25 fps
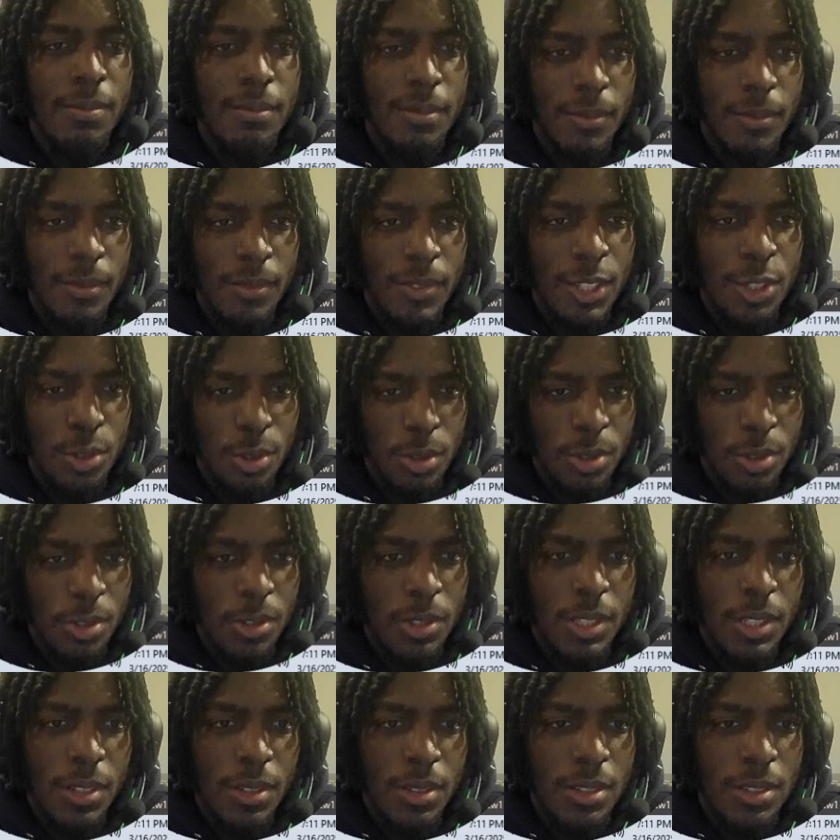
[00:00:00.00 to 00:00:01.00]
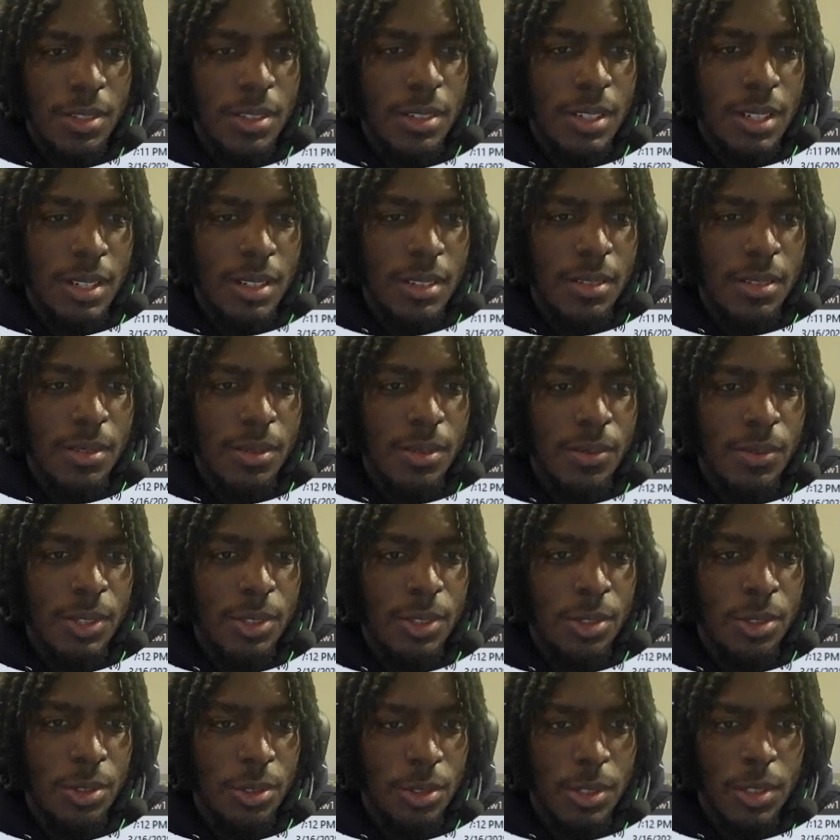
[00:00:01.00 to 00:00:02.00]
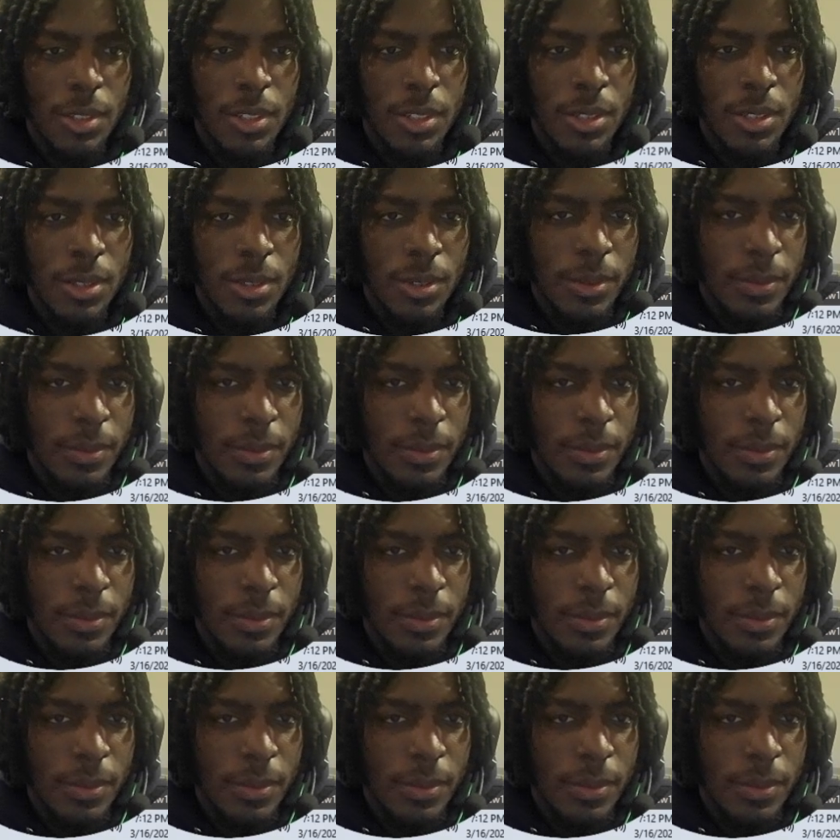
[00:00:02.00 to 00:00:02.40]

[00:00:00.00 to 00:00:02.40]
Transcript: Visual Studio instead of Visual Studio Code.